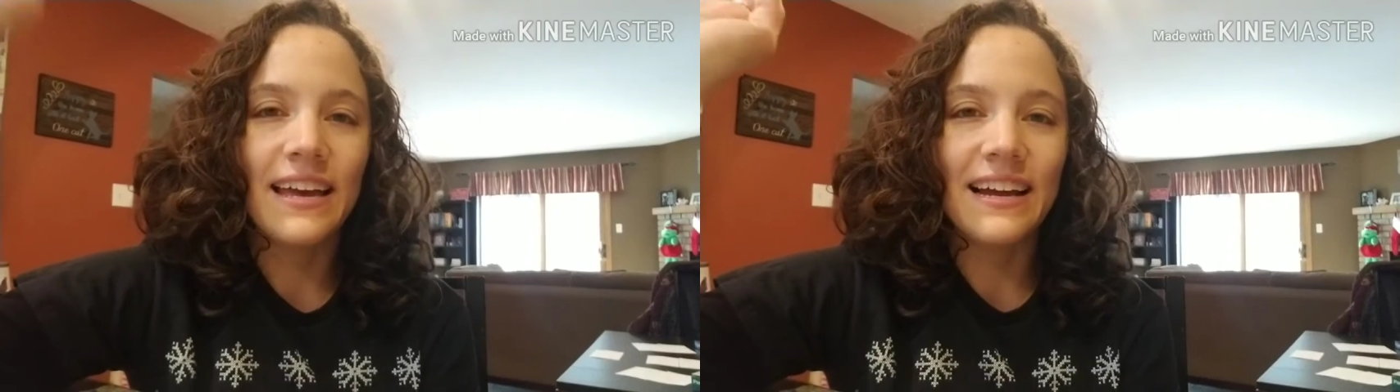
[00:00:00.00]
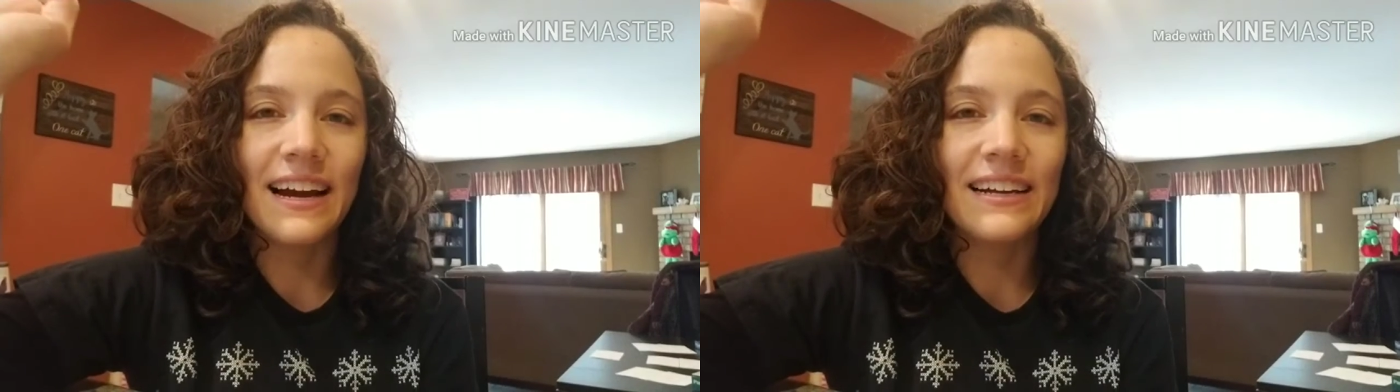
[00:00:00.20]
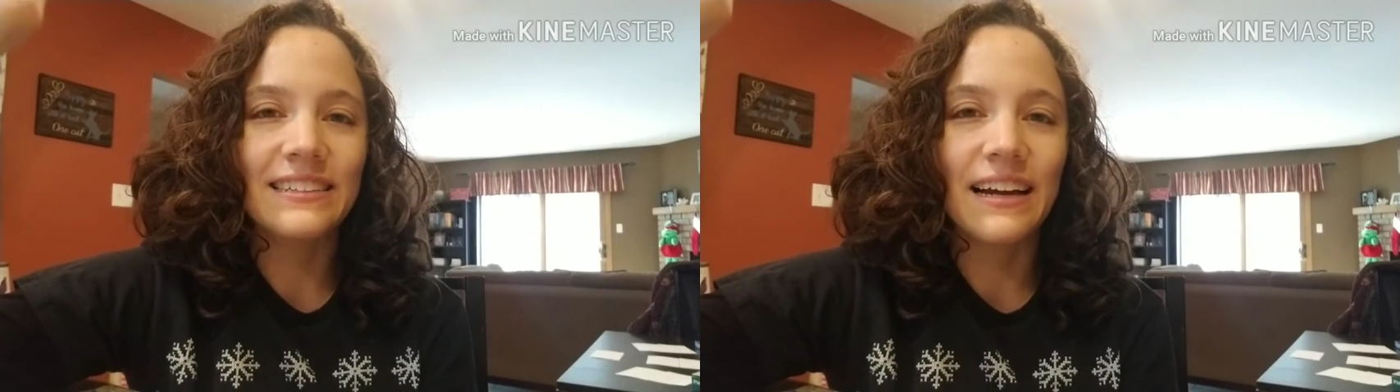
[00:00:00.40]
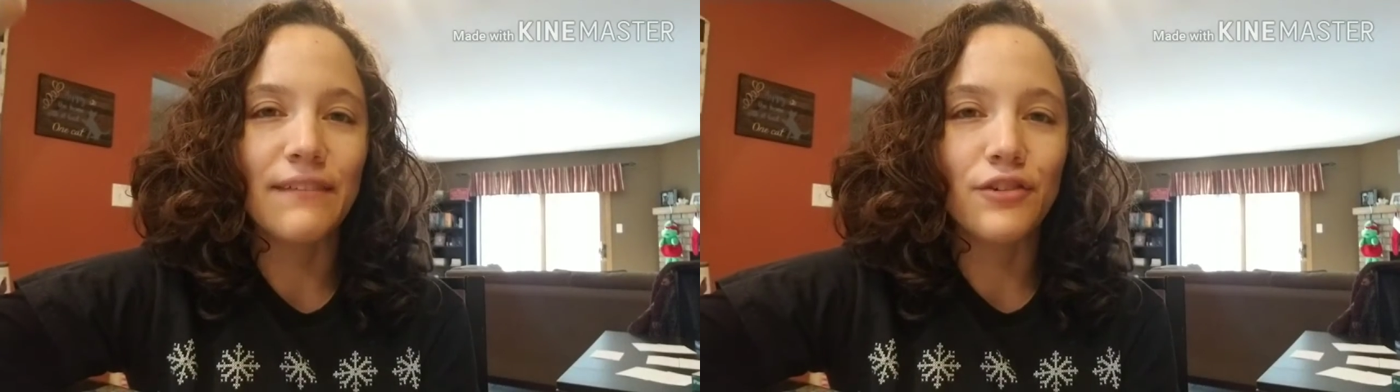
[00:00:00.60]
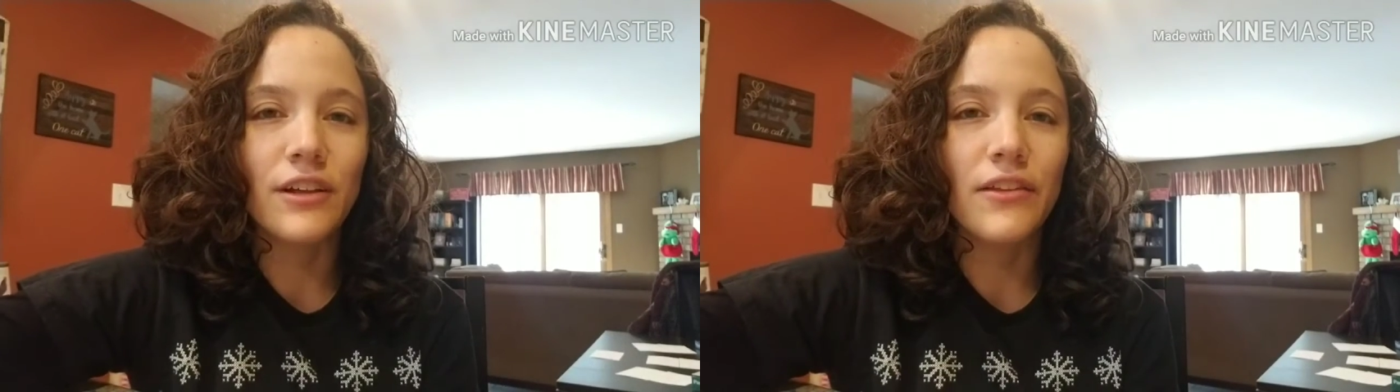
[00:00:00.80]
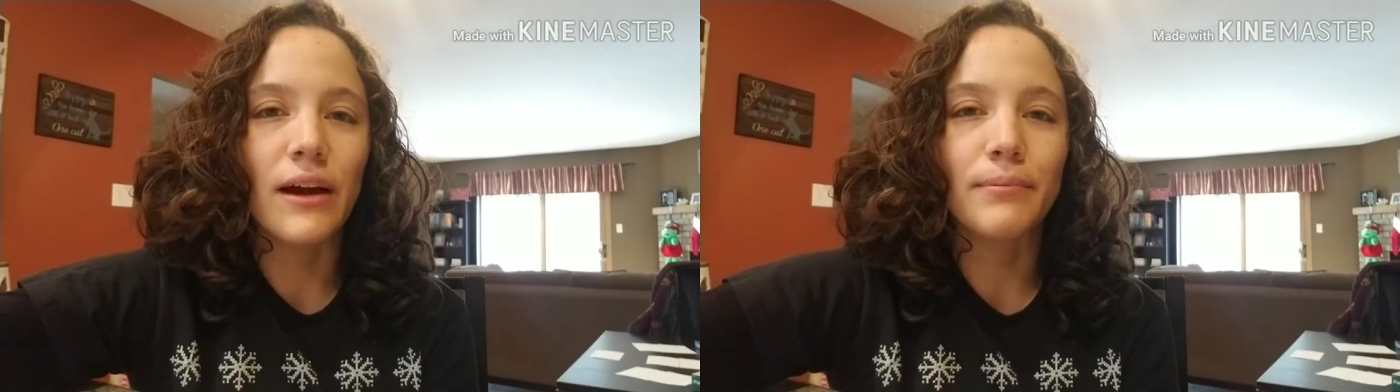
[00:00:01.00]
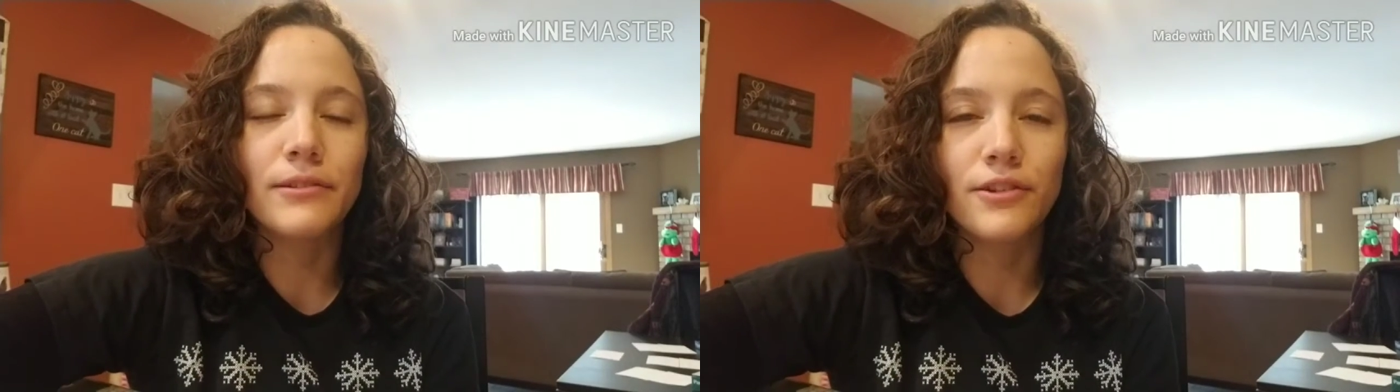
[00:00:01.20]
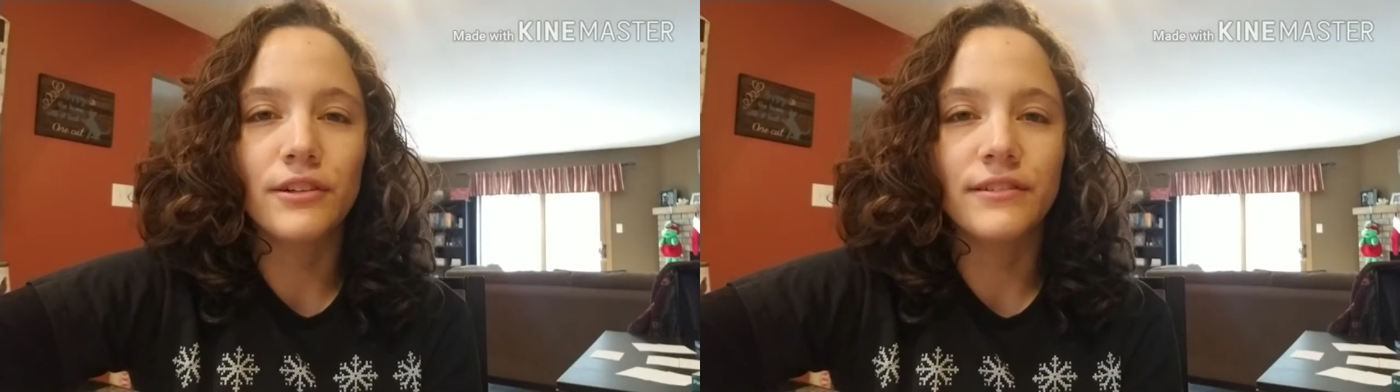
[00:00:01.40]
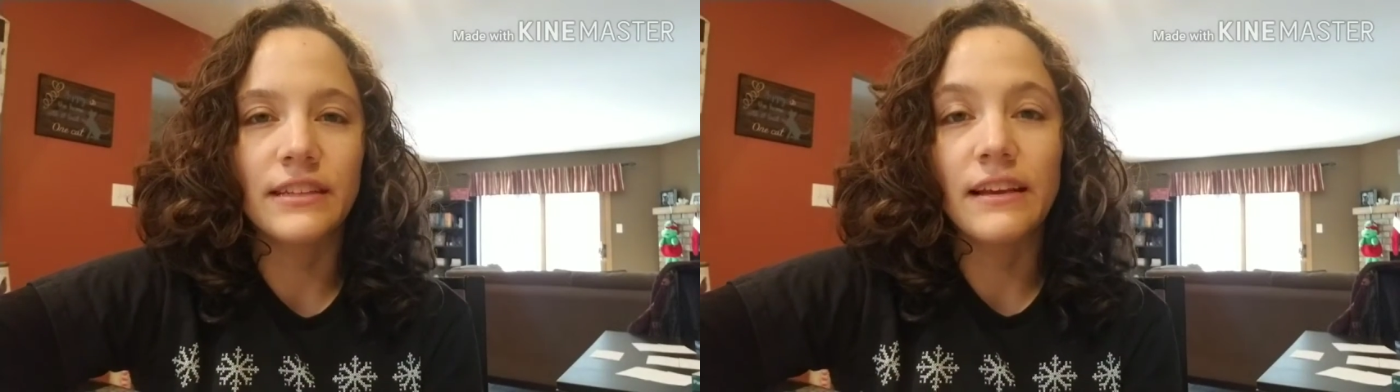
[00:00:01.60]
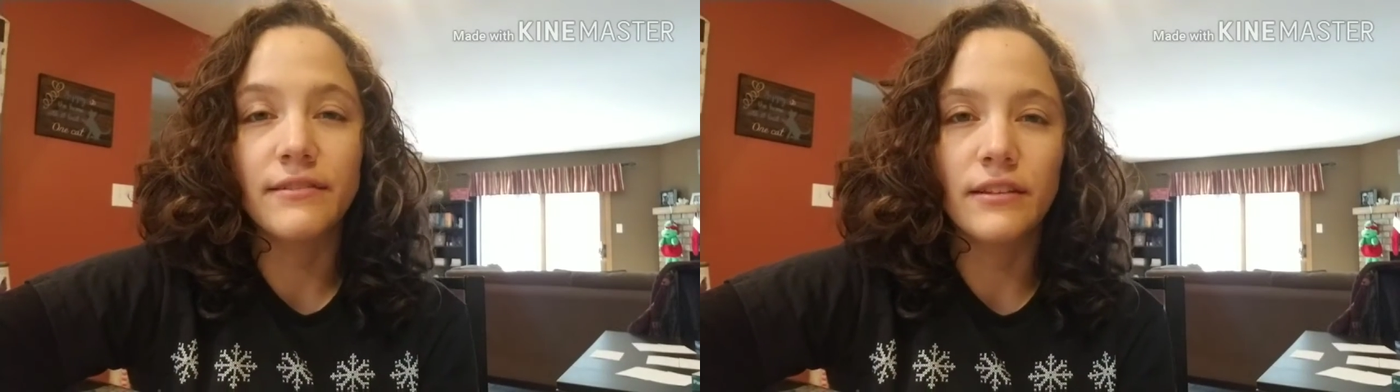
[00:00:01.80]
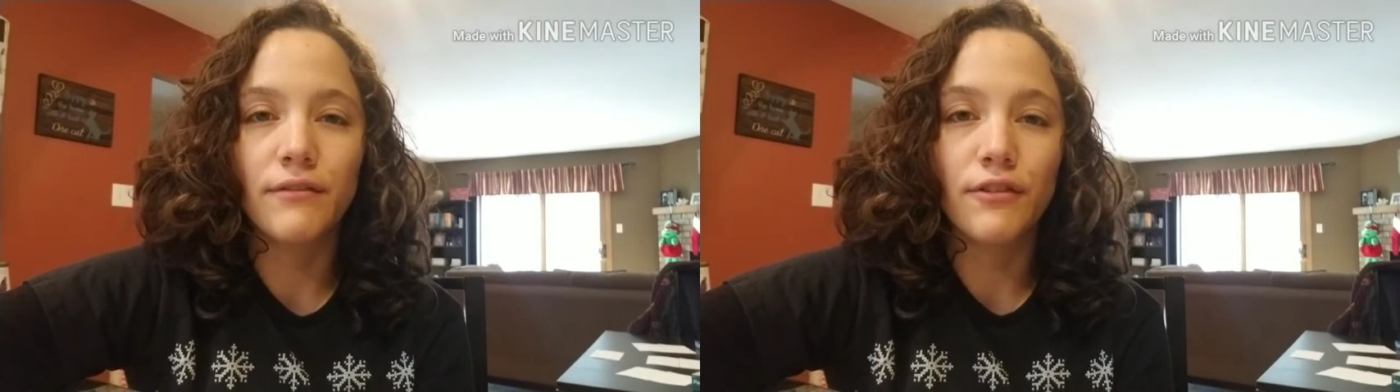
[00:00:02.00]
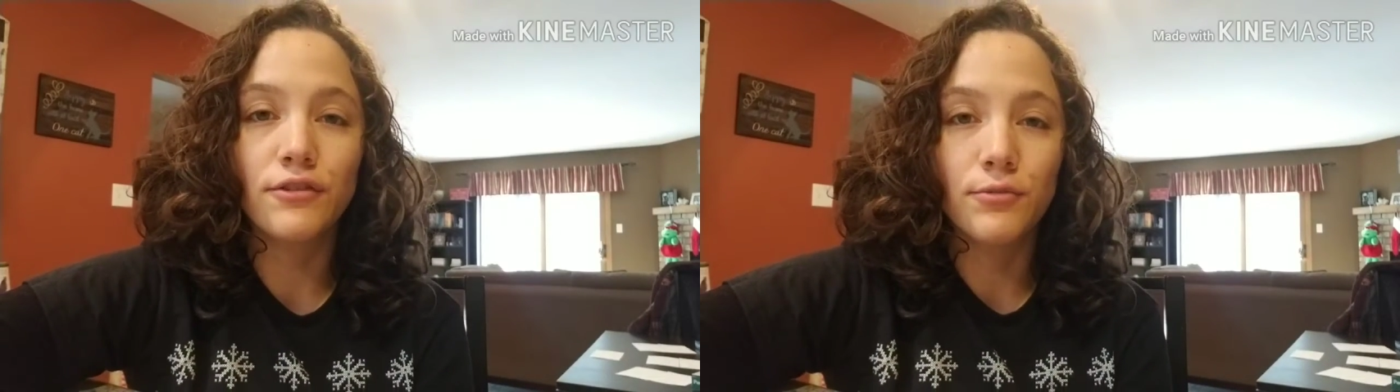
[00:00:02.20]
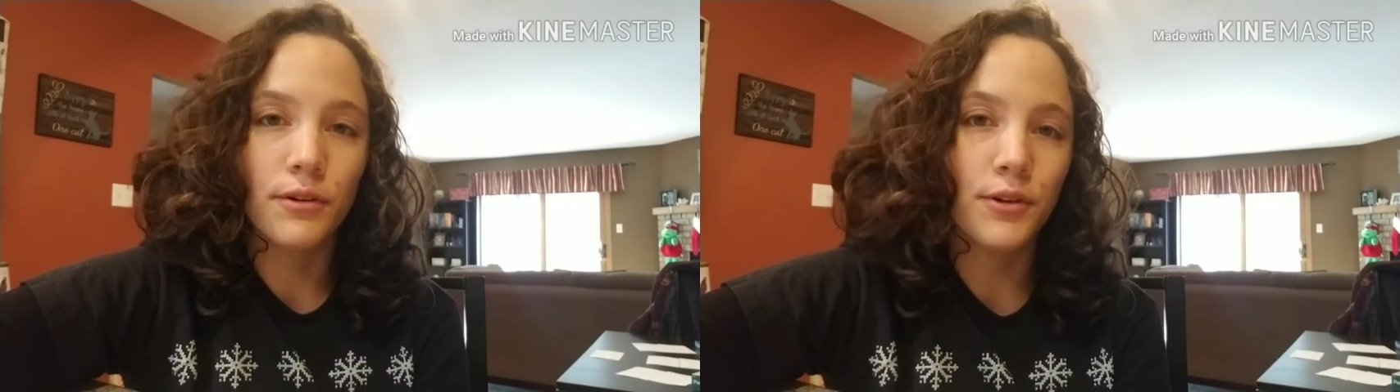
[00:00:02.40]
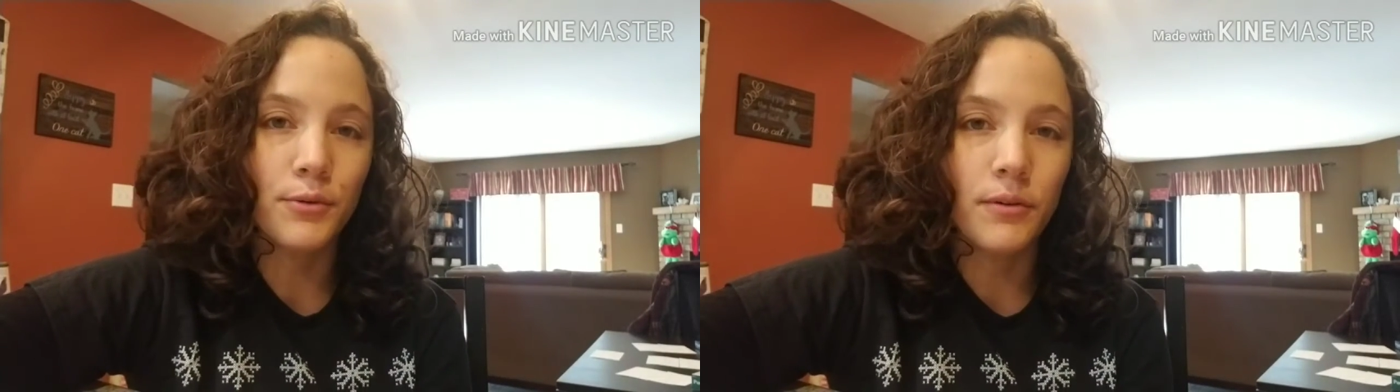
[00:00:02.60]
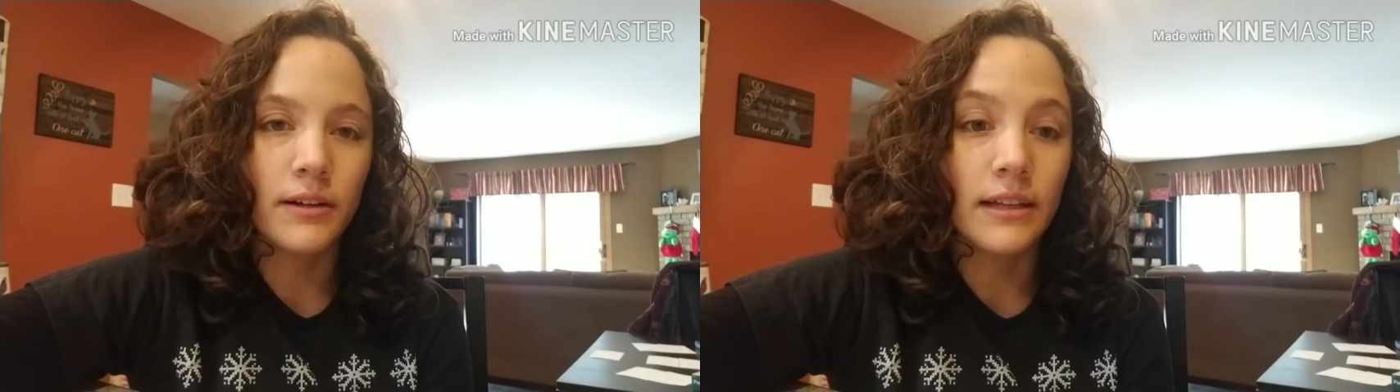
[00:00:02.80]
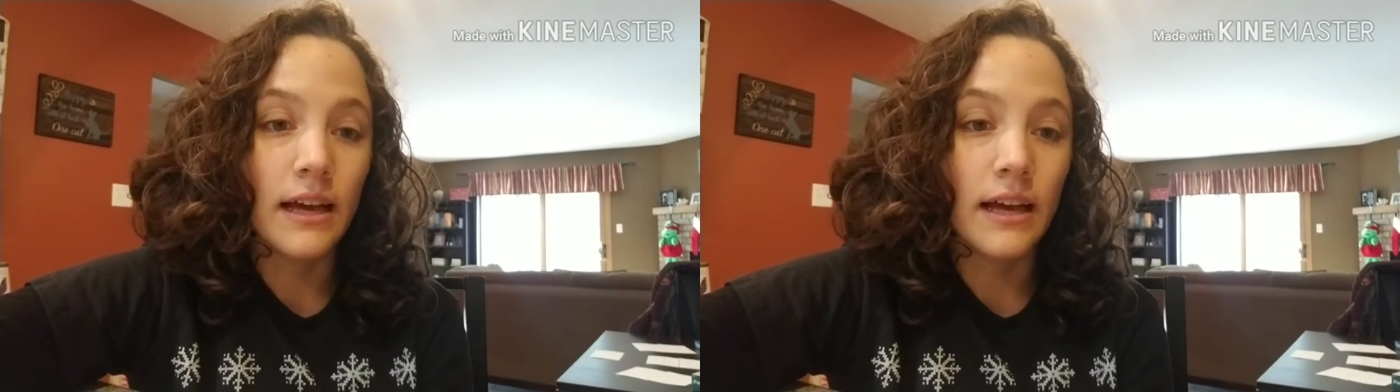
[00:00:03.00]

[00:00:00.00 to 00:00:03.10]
Hey guys, time for another episode of Save Snuffles 101.